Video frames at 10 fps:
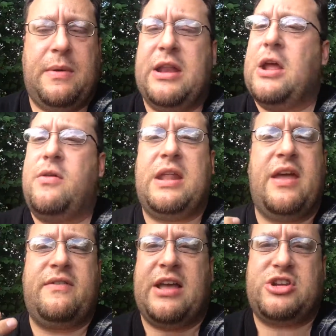I know that
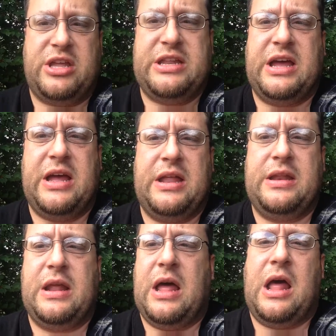I've actually
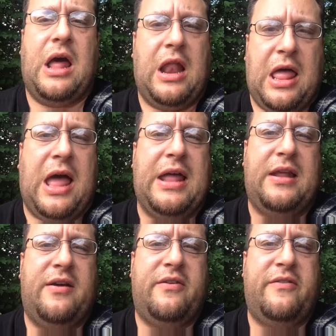done a lot
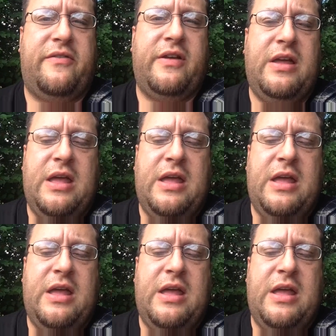of